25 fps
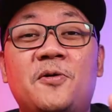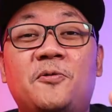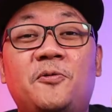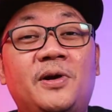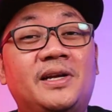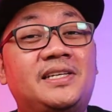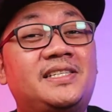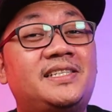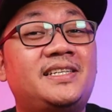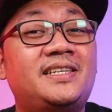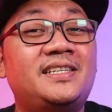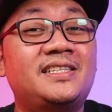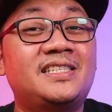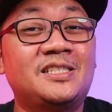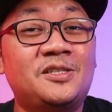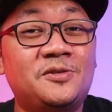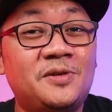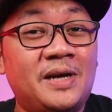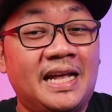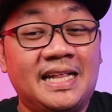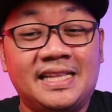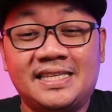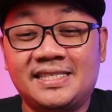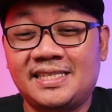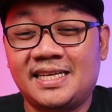which is
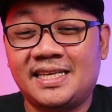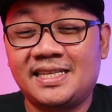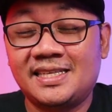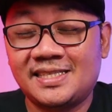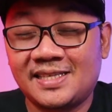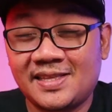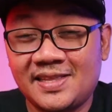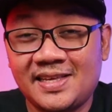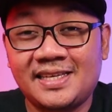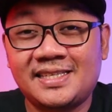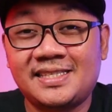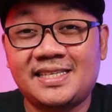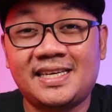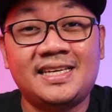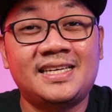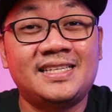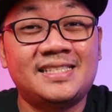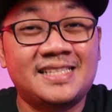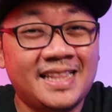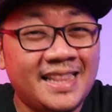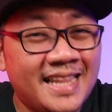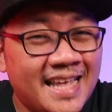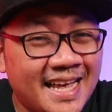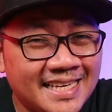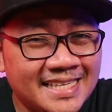great since this
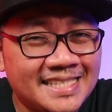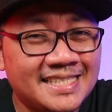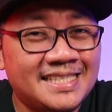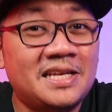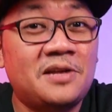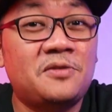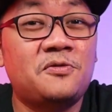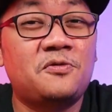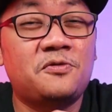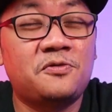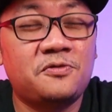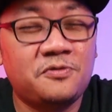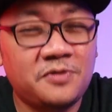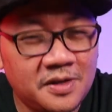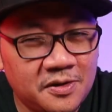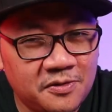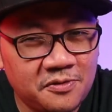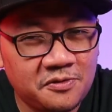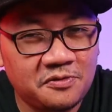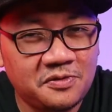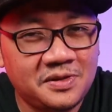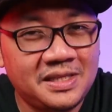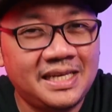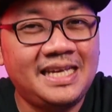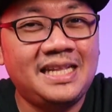is less than
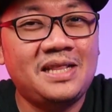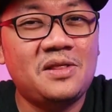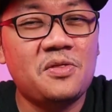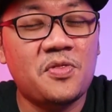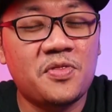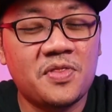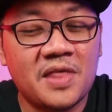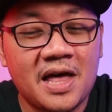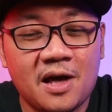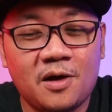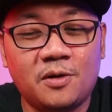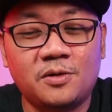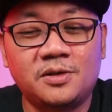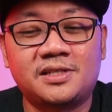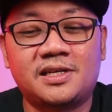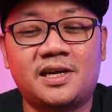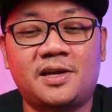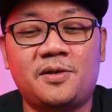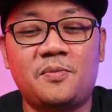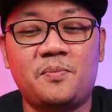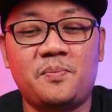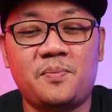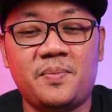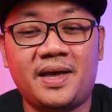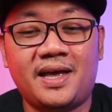
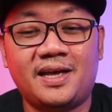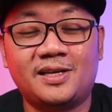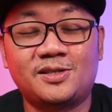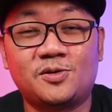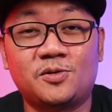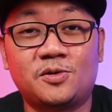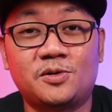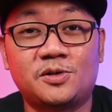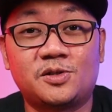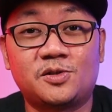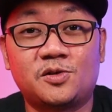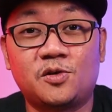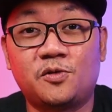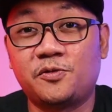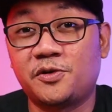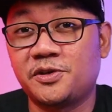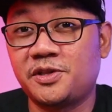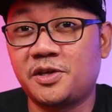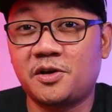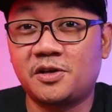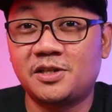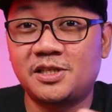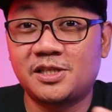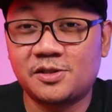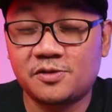15,000 pesos. So for
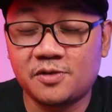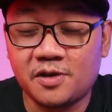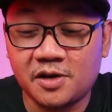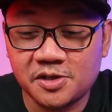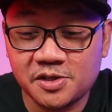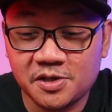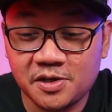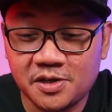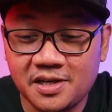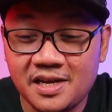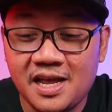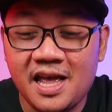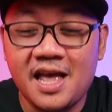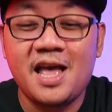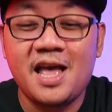the construction,